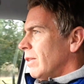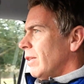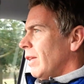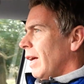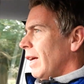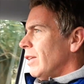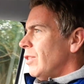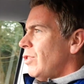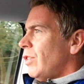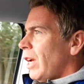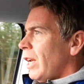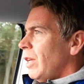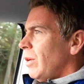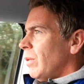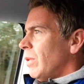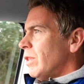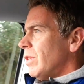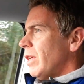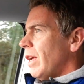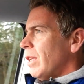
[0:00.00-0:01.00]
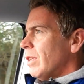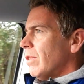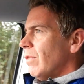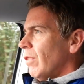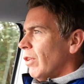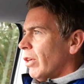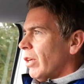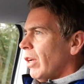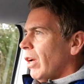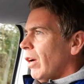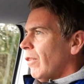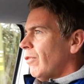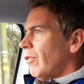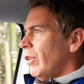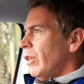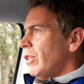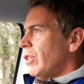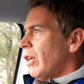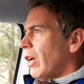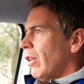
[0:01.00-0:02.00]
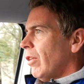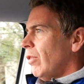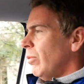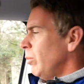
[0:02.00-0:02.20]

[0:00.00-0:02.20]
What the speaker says: that genuine sense of looking after each other.